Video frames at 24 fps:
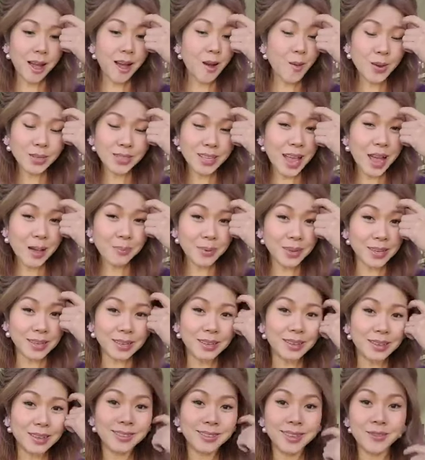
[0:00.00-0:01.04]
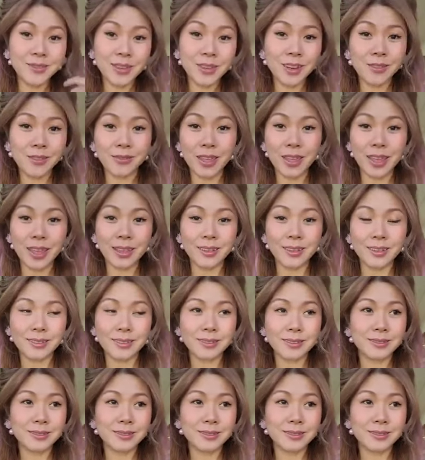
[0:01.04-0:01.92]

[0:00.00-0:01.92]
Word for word: always happy, even if they